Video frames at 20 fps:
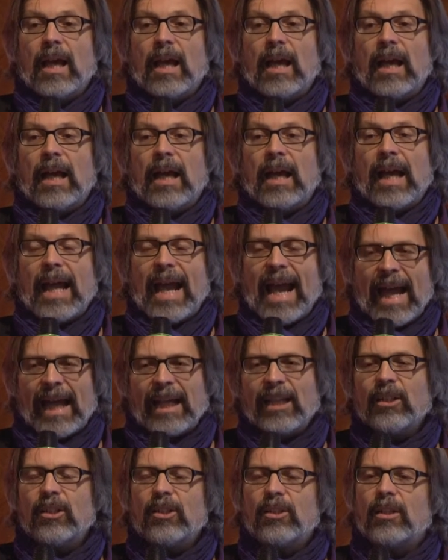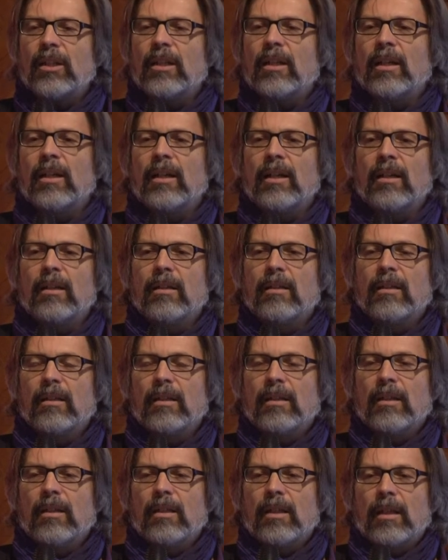uh, and uh,
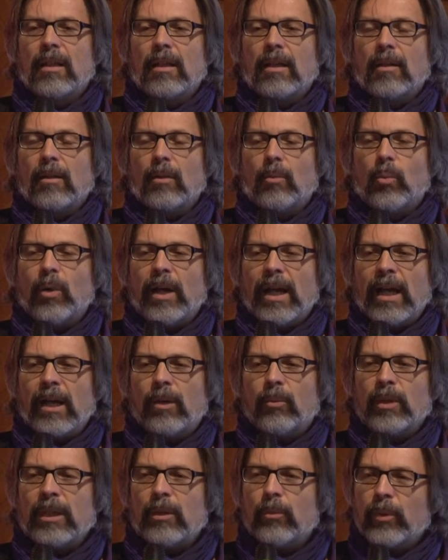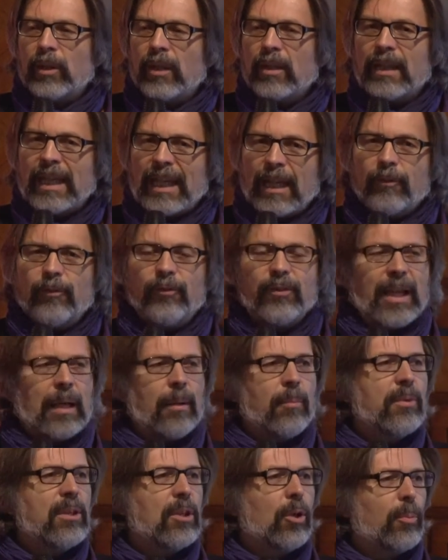where we will give
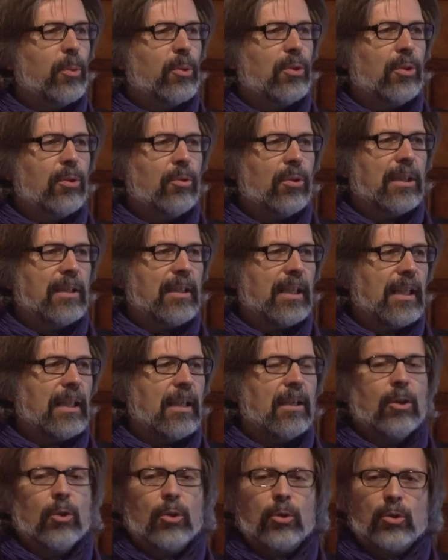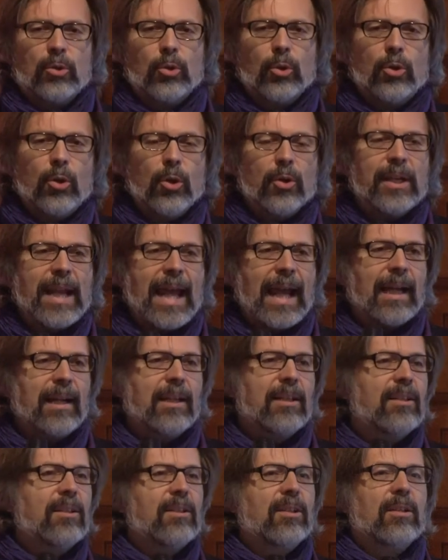them the opportunity to
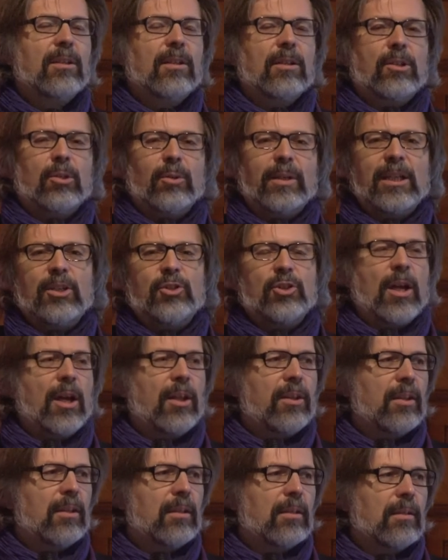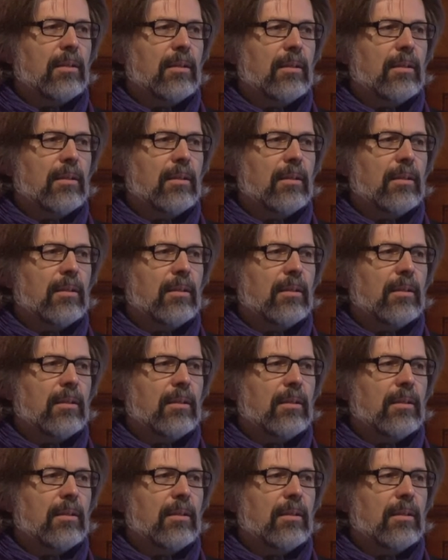connect to each other,